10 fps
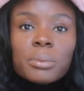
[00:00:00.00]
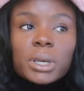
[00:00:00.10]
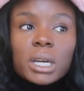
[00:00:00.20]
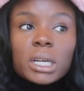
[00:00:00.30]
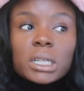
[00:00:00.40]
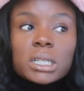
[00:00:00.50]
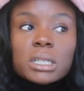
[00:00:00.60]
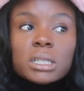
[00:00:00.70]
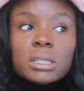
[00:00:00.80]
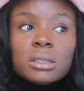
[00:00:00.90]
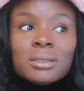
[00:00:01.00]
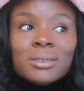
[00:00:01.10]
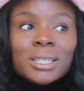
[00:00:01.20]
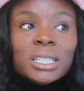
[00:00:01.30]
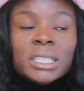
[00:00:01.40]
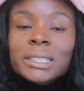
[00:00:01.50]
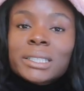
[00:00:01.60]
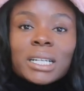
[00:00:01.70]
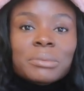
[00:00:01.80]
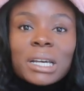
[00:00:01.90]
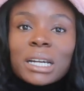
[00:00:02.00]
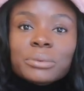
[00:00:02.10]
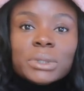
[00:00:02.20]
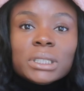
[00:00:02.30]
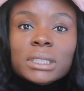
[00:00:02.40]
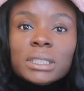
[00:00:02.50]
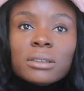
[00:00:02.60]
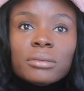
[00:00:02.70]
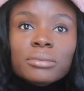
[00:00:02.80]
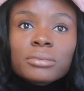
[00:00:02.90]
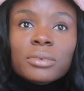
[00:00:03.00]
because I'm not really